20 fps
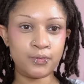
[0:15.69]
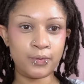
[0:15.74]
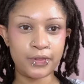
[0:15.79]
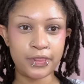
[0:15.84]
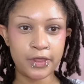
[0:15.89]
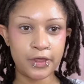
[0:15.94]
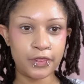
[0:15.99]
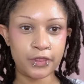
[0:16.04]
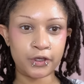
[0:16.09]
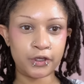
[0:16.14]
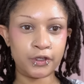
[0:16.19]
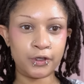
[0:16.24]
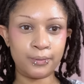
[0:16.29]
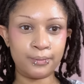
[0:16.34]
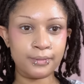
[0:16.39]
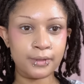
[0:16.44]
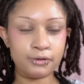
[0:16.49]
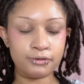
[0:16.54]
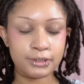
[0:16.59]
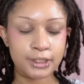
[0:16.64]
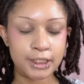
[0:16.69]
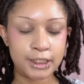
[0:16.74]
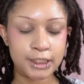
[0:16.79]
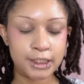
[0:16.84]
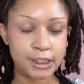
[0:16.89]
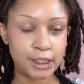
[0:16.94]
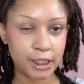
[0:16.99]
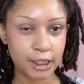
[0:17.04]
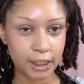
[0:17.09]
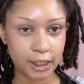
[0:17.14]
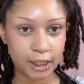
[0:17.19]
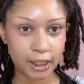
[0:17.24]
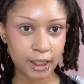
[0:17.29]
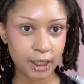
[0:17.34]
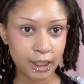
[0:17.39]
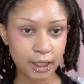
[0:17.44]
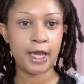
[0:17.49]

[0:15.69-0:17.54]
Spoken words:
within the community,